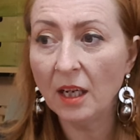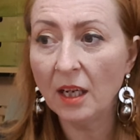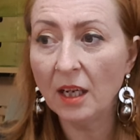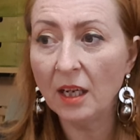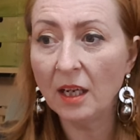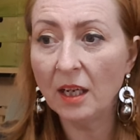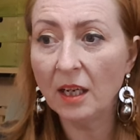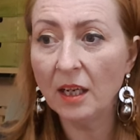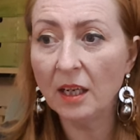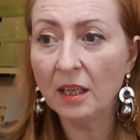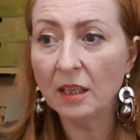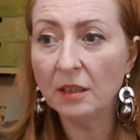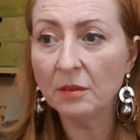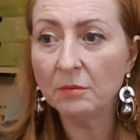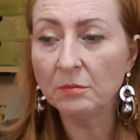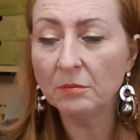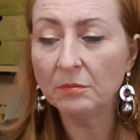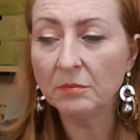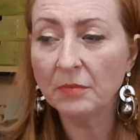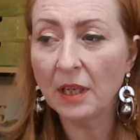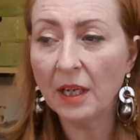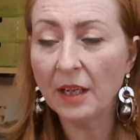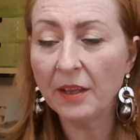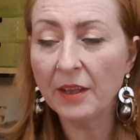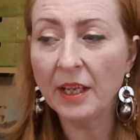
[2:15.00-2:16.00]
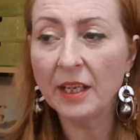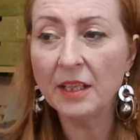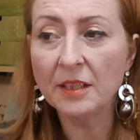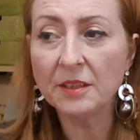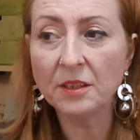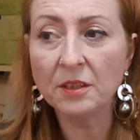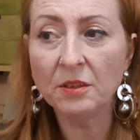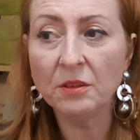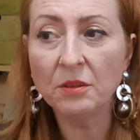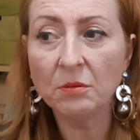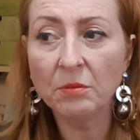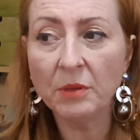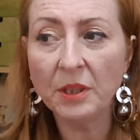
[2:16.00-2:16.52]
I think it's
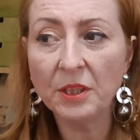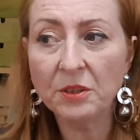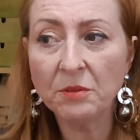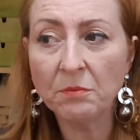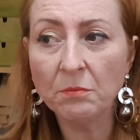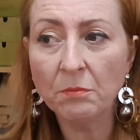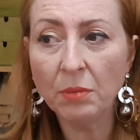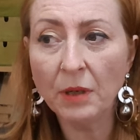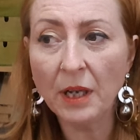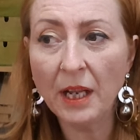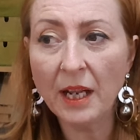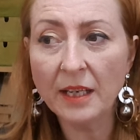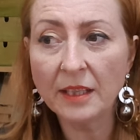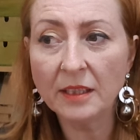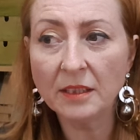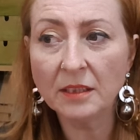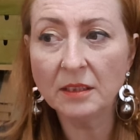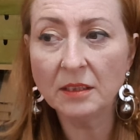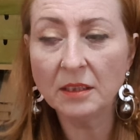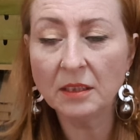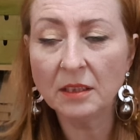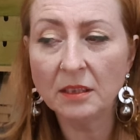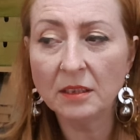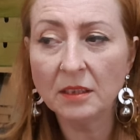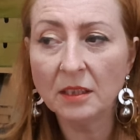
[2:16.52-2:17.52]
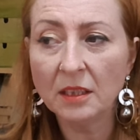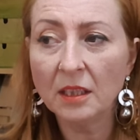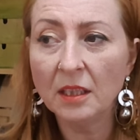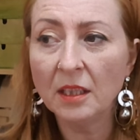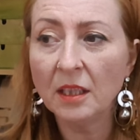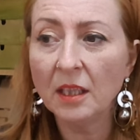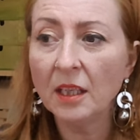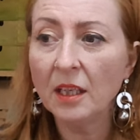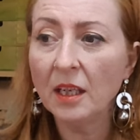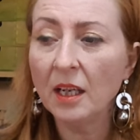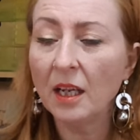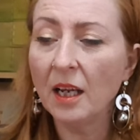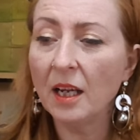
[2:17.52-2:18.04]
a Norwegian blend,
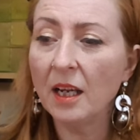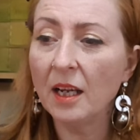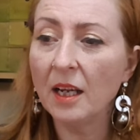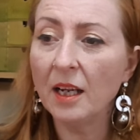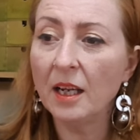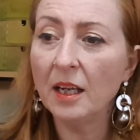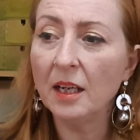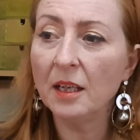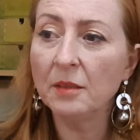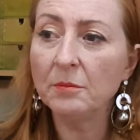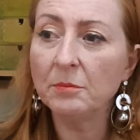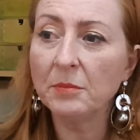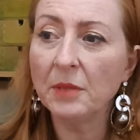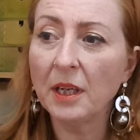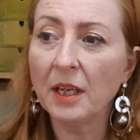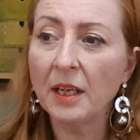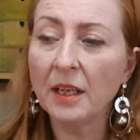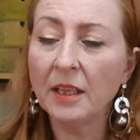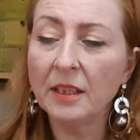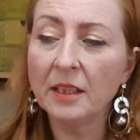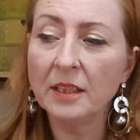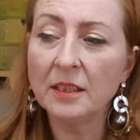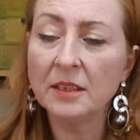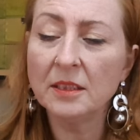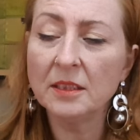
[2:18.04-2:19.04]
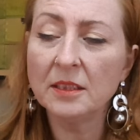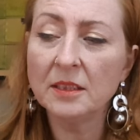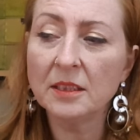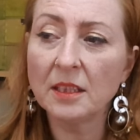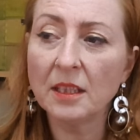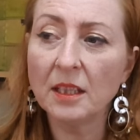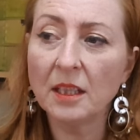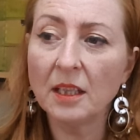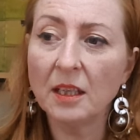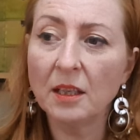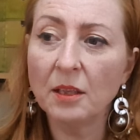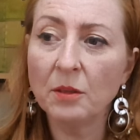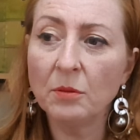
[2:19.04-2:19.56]
and
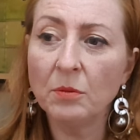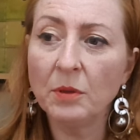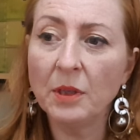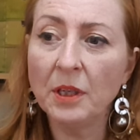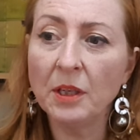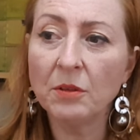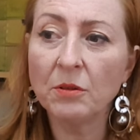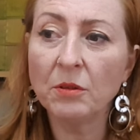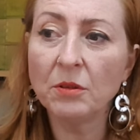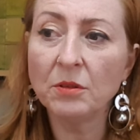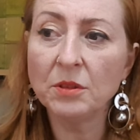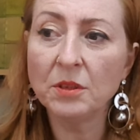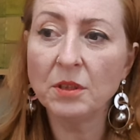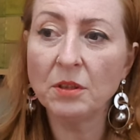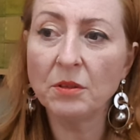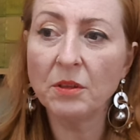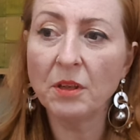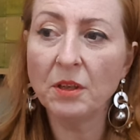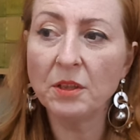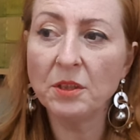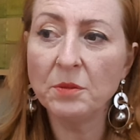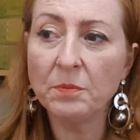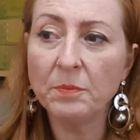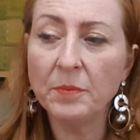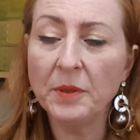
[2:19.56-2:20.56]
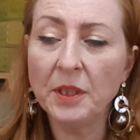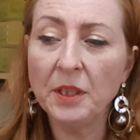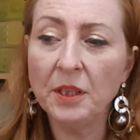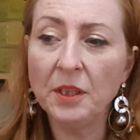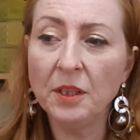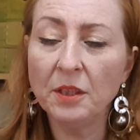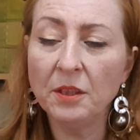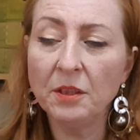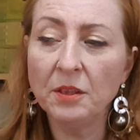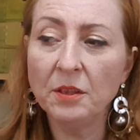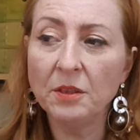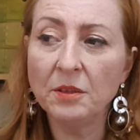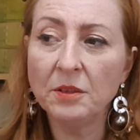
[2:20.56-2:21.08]
we are also going to be
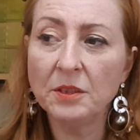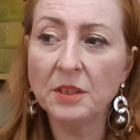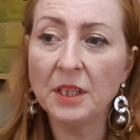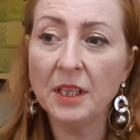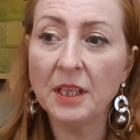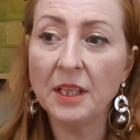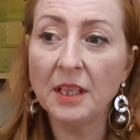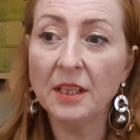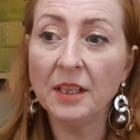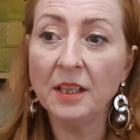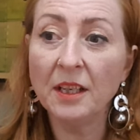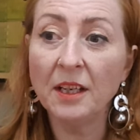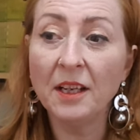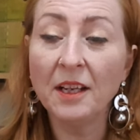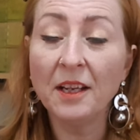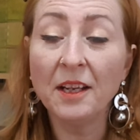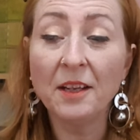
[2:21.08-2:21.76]
using